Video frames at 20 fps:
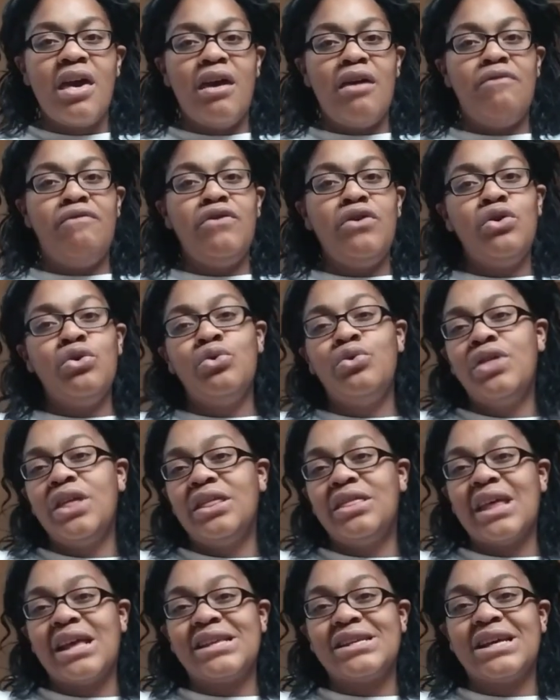If you
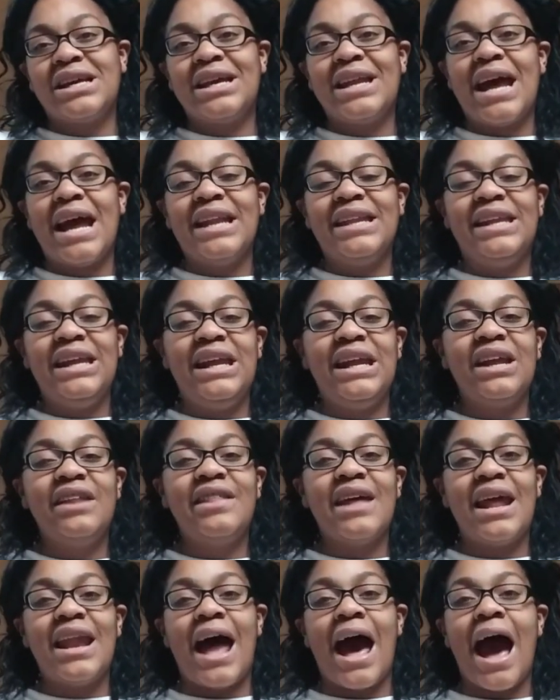think that's a good idea,
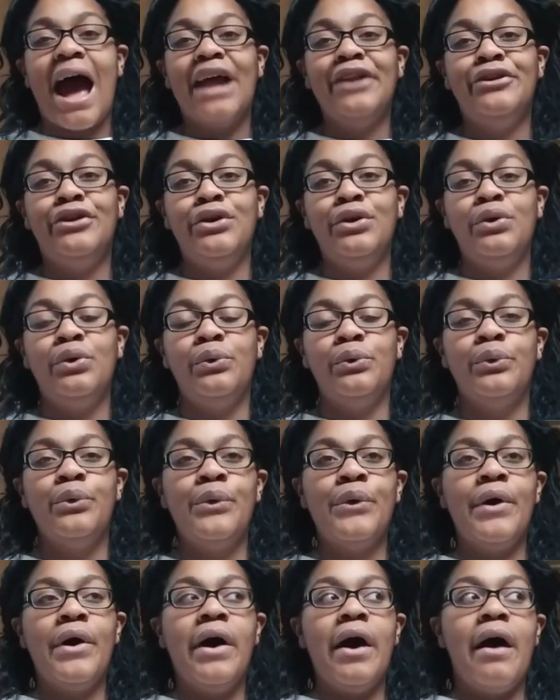that I do
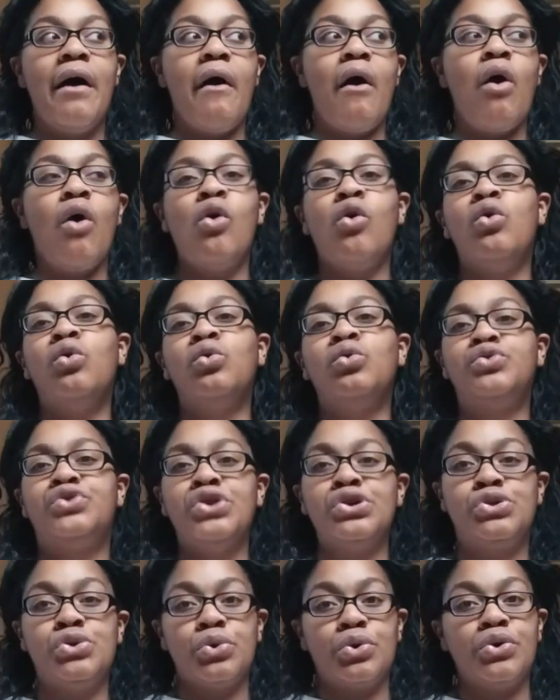a whole
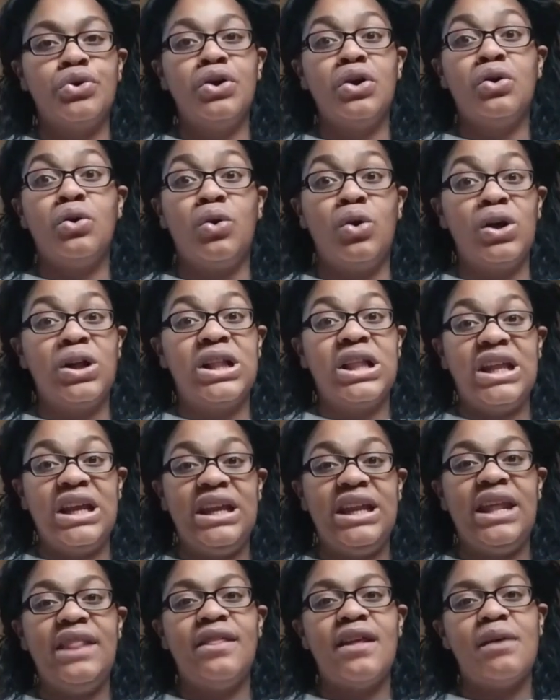tutorial on
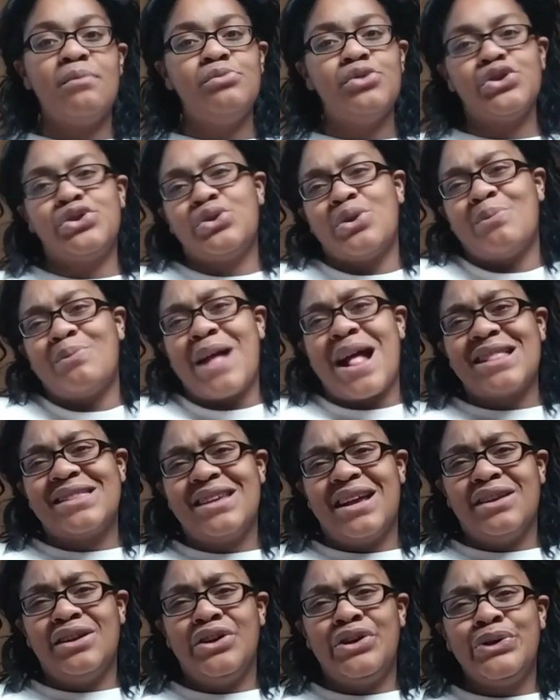cleaning them, just so I'm not
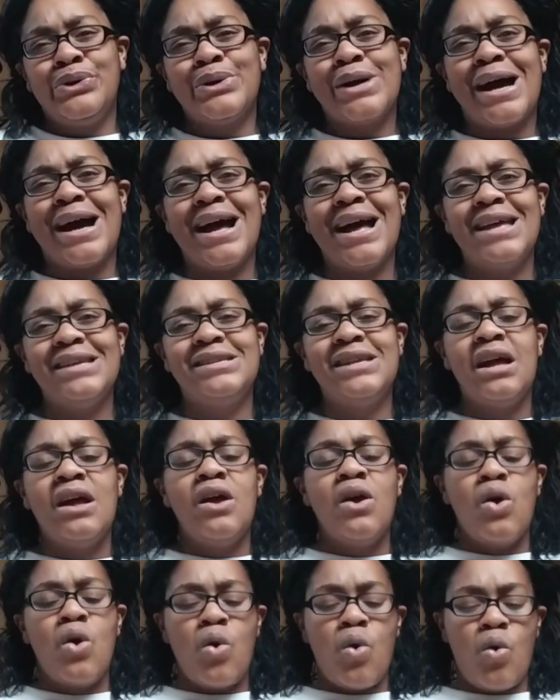telling you guys.
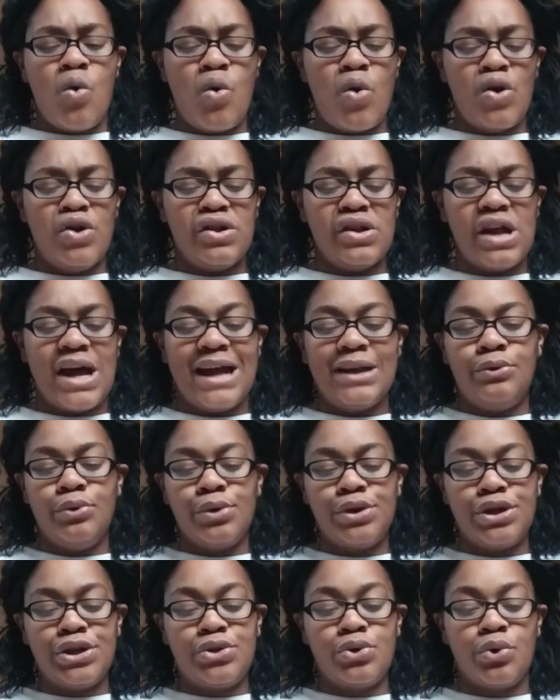Or I do
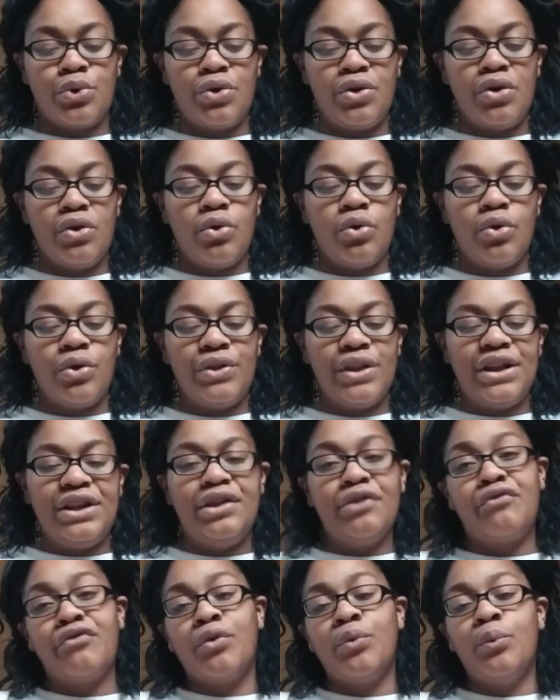a tutorial on the
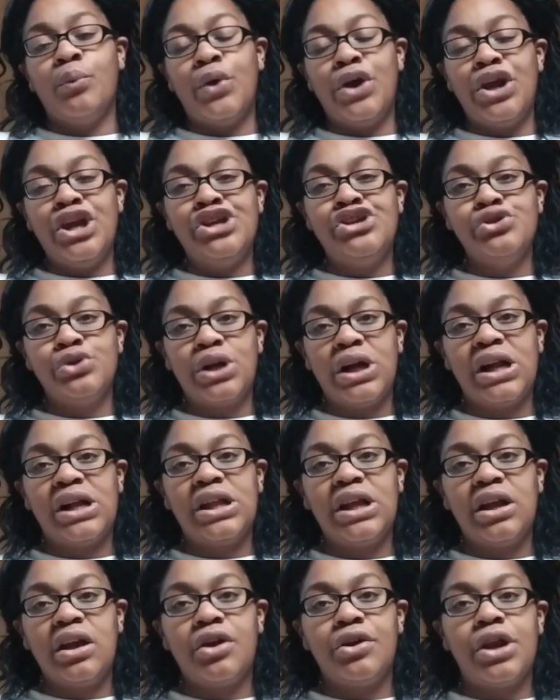different ways you can
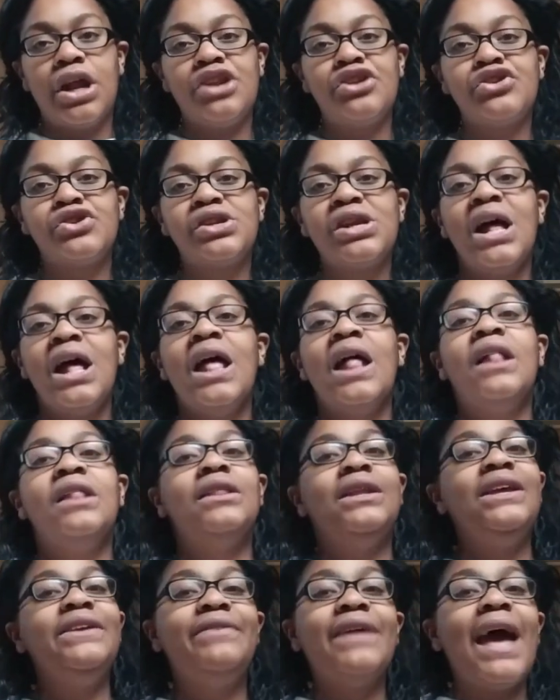clean your dentures.
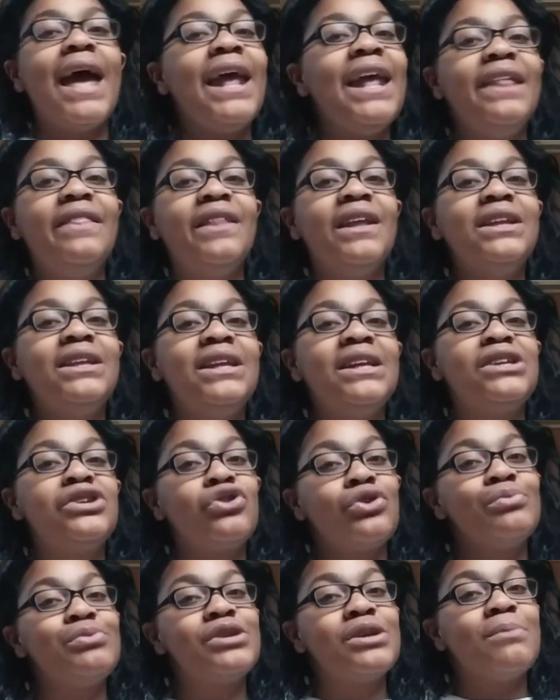Leave that in the
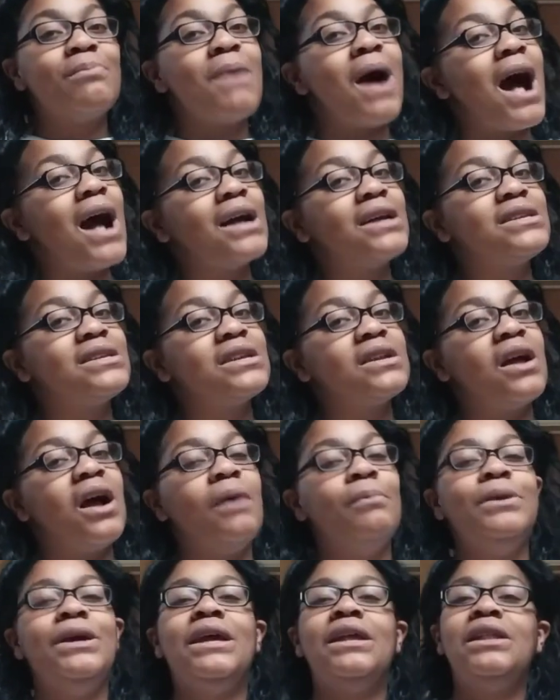description box.
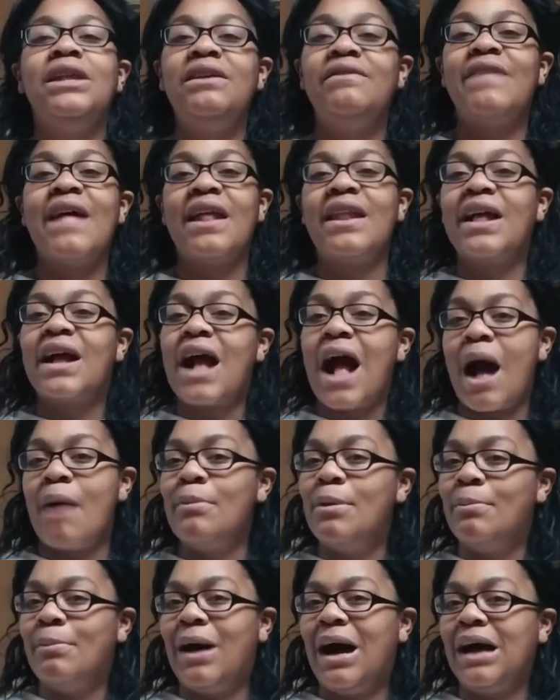Leave that in the
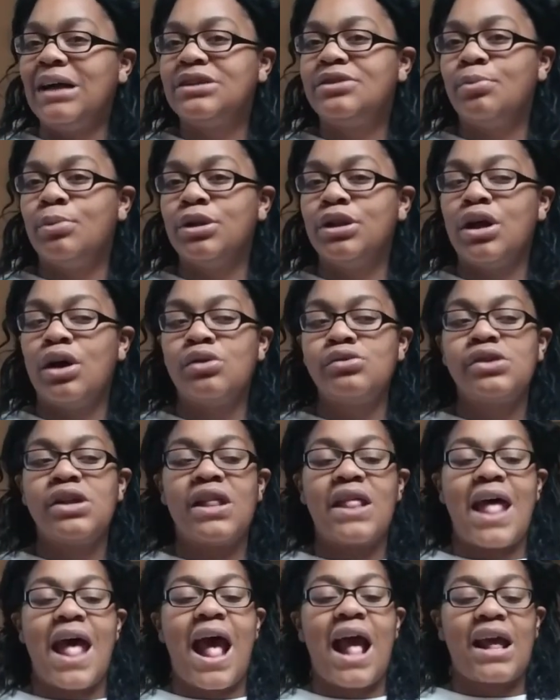comment box below so
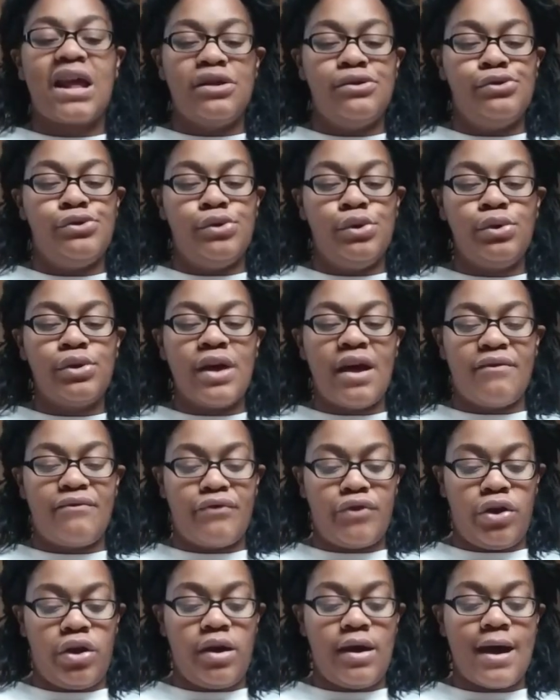that I can do that
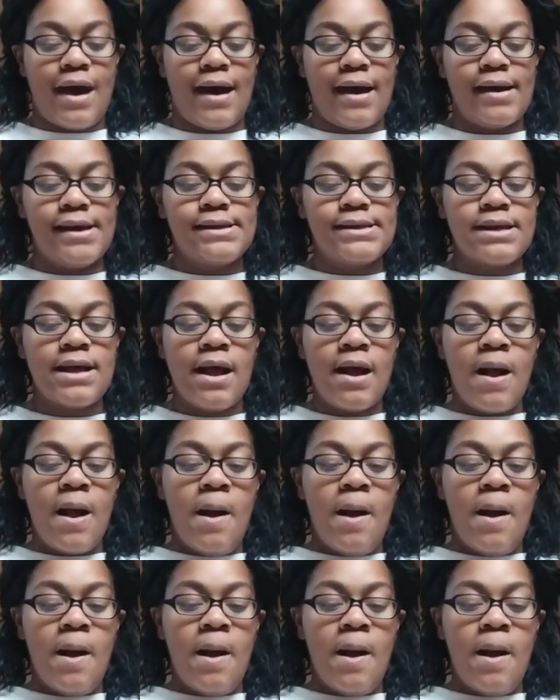for you guys.